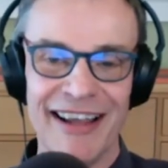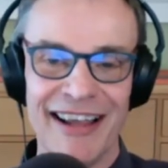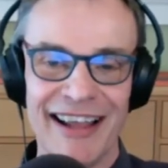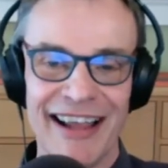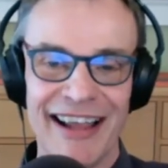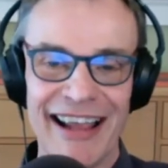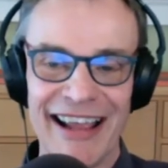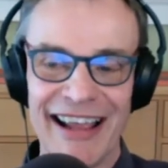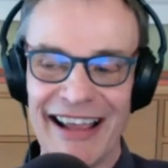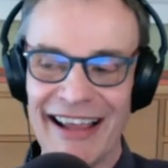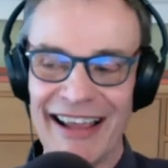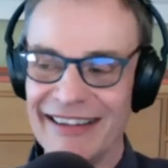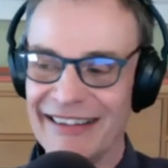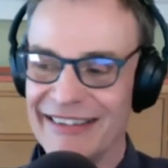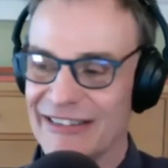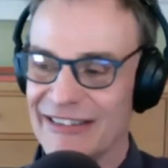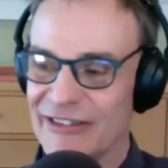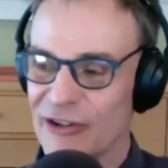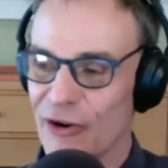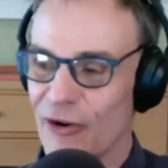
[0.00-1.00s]

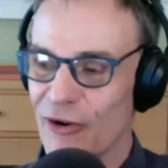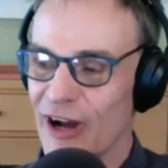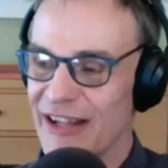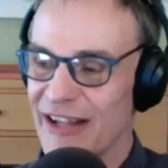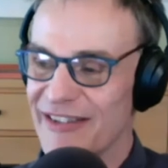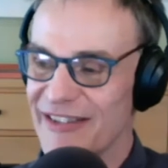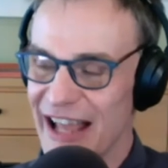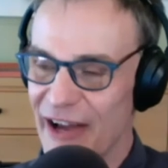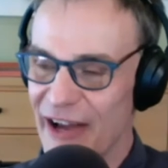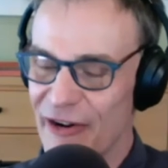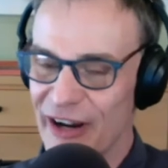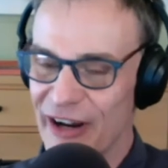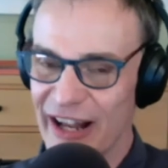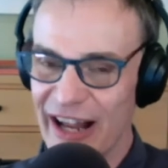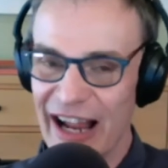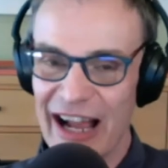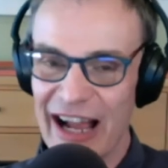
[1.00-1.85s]
And so on Saturday,